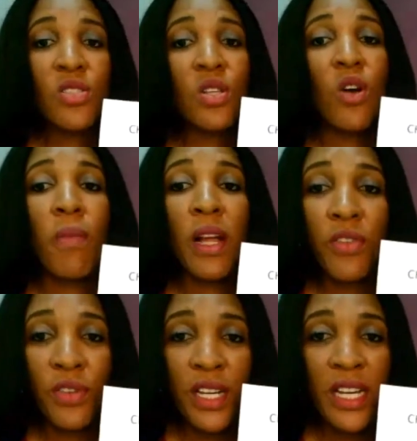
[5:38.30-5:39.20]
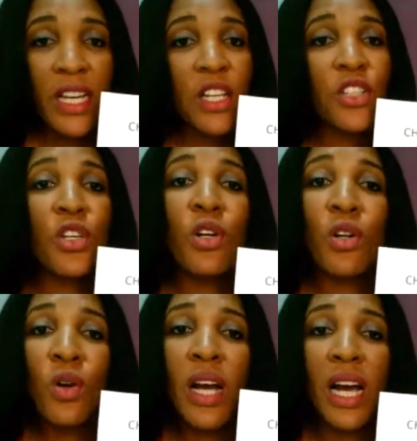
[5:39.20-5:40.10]
Then also number three,
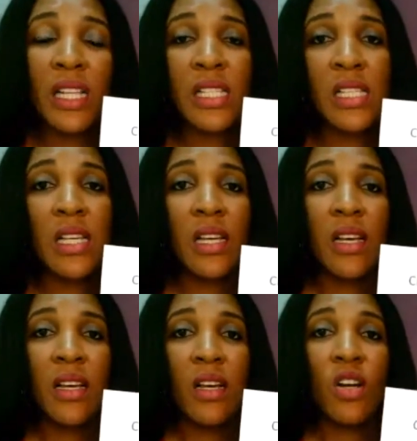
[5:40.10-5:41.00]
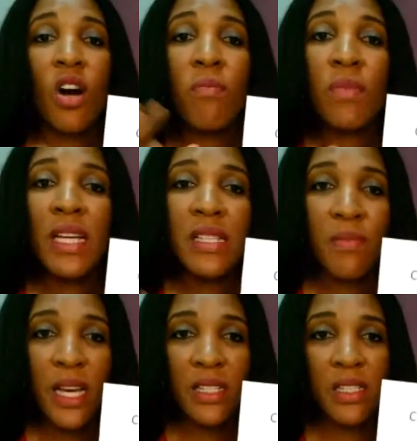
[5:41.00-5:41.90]
you look at
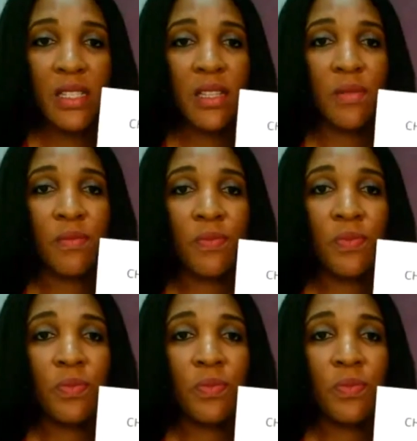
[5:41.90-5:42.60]
commitment.